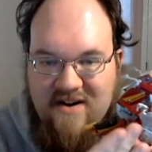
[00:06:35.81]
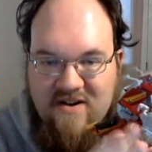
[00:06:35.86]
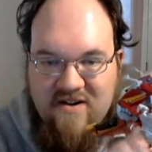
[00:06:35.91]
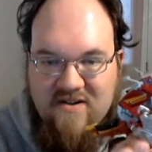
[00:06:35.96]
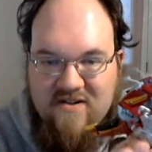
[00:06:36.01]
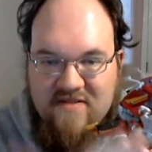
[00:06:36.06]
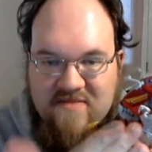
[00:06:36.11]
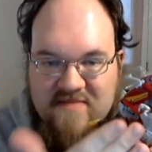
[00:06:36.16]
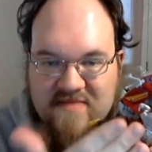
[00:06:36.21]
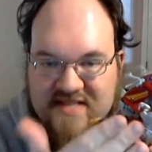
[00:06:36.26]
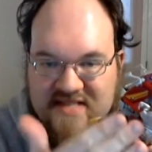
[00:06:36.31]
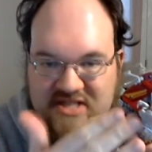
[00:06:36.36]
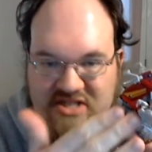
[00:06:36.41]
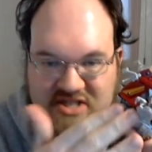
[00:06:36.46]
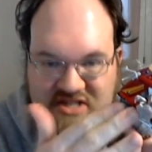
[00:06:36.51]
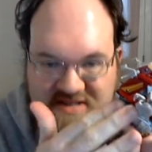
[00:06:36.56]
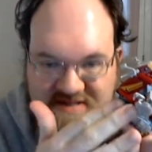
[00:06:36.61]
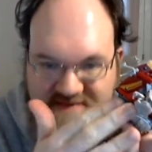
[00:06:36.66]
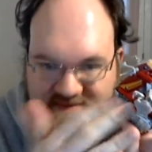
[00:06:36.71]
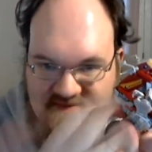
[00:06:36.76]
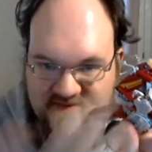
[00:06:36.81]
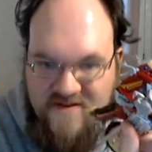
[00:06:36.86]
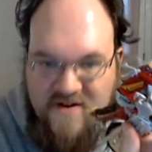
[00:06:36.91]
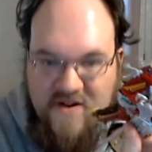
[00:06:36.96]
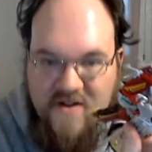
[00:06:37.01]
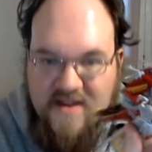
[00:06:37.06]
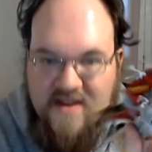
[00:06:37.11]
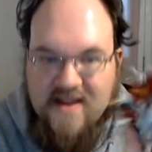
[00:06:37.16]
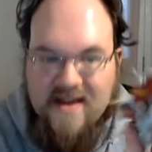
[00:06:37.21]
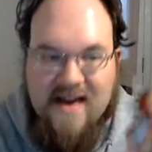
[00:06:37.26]
arm is just
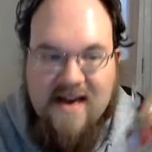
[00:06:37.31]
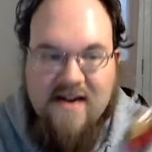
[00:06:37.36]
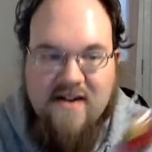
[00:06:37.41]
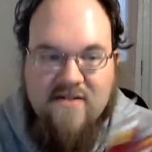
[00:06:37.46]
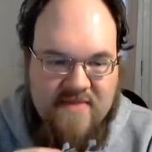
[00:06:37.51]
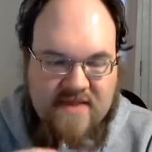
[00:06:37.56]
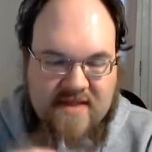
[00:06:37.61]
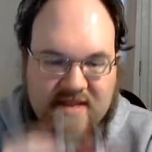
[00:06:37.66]
falling out.